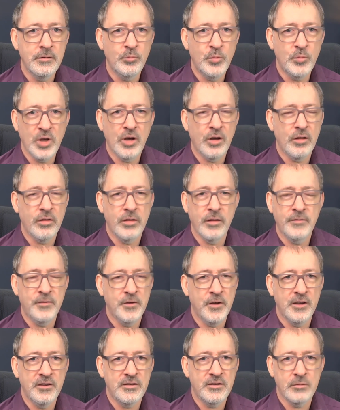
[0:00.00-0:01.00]
beyond the
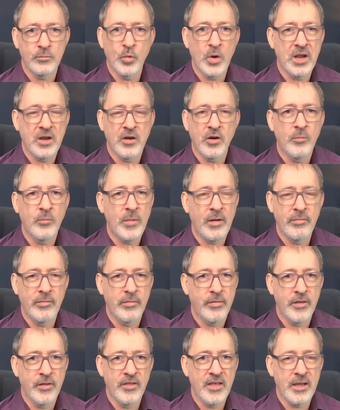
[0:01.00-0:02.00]
first week or
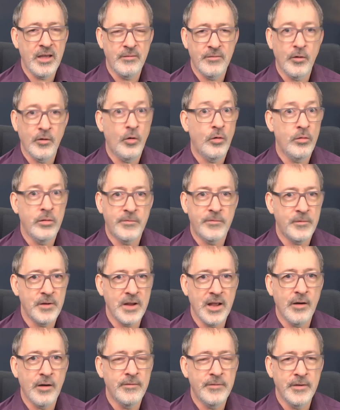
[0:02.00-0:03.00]
month that or the
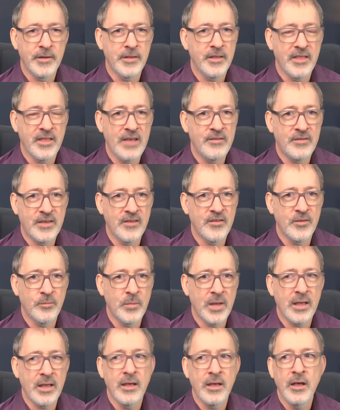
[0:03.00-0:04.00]
free offer that they've given
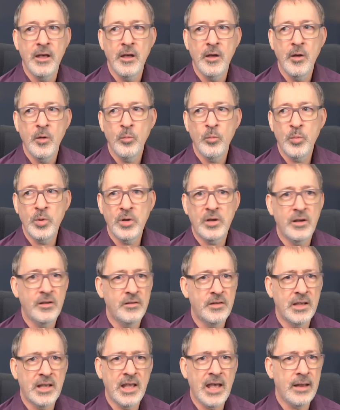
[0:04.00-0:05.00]
me.
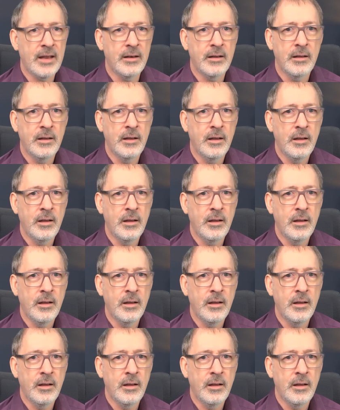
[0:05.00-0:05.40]
Because again,